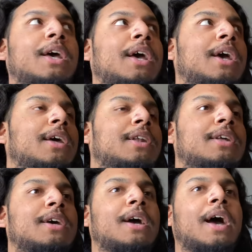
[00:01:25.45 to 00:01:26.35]
and
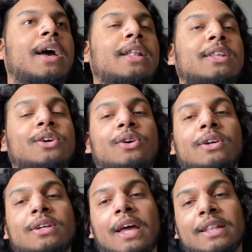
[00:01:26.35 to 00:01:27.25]
at
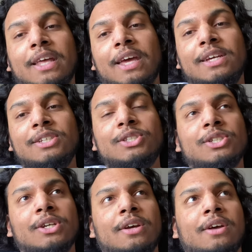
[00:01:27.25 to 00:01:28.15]
the
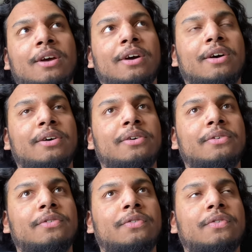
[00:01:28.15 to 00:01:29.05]
age
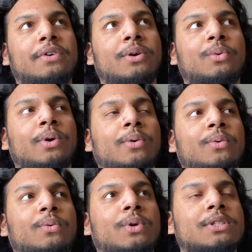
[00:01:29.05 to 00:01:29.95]
of,
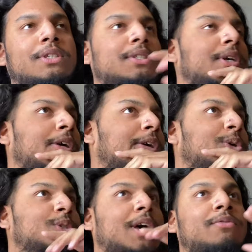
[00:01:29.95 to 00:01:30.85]
when was it? It
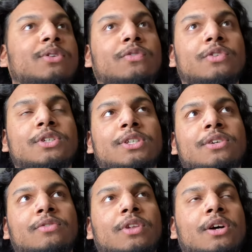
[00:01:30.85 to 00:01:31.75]
was after the first
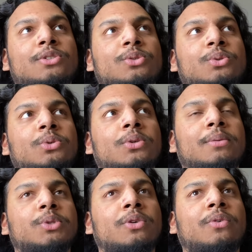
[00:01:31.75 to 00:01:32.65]
year of law school.
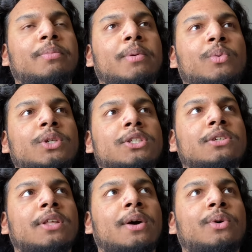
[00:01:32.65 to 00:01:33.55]
I'm trying to remember which
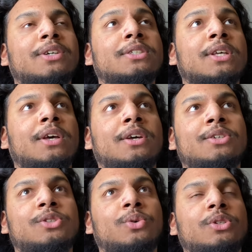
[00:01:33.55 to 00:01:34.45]
year that was.
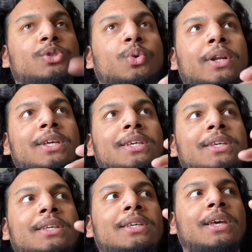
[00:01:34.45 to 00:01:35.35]
So in
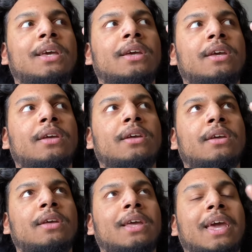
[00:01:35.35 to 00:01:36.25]

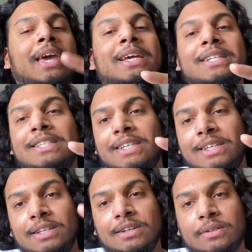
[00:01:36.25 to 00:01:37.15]

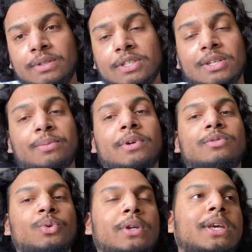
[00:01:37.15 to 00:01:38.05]
2018, the summer of
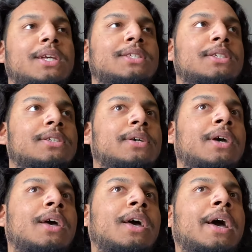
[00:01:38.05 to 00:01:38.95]
2018,
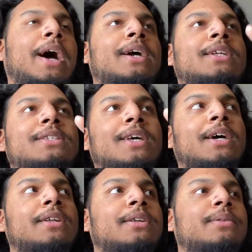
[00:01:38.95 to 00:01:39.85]
I
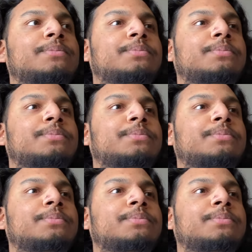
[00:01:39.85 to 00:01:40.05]
decided